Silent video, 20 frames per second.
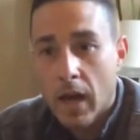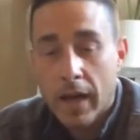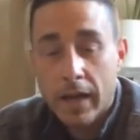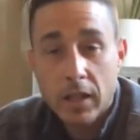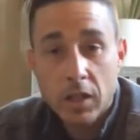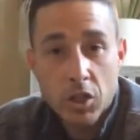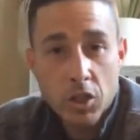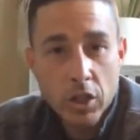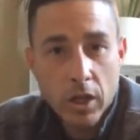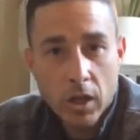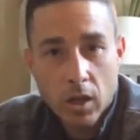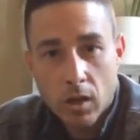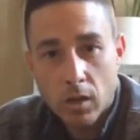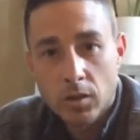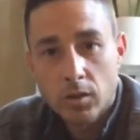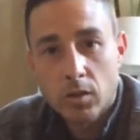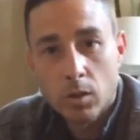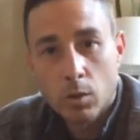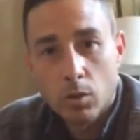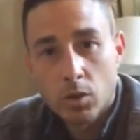I can share it
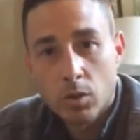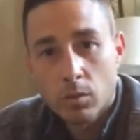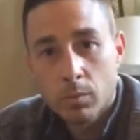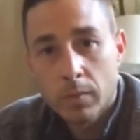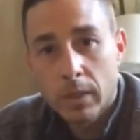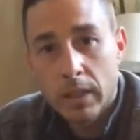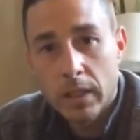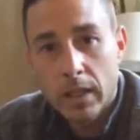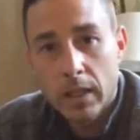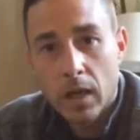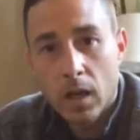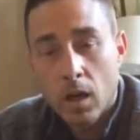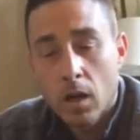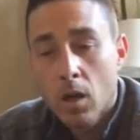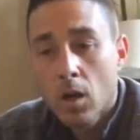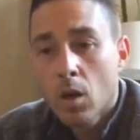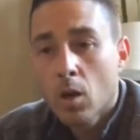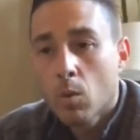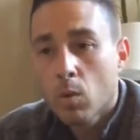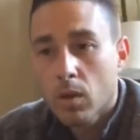on social
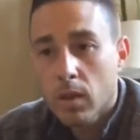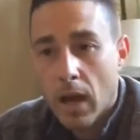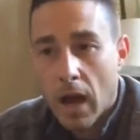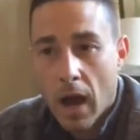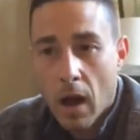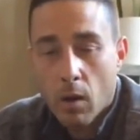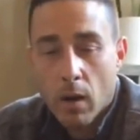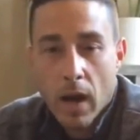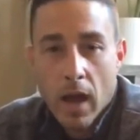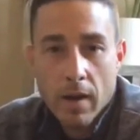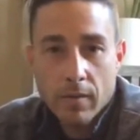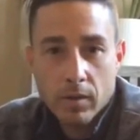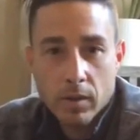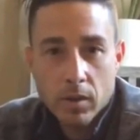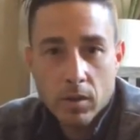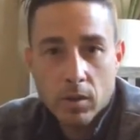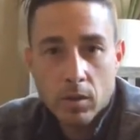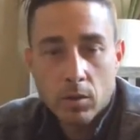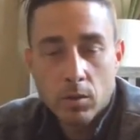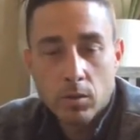media without having to